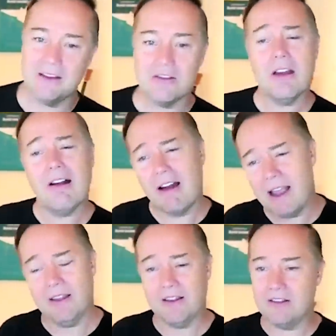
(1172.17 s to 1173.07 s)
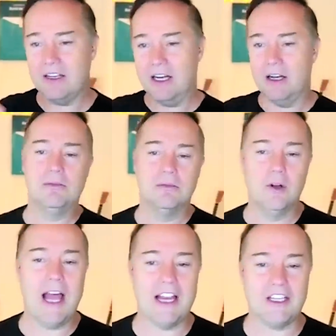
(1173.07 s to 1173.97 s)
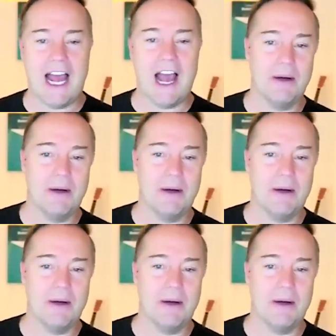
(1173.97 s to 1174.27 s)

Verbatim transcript: And it's like, all right, let's, we'll hash it out.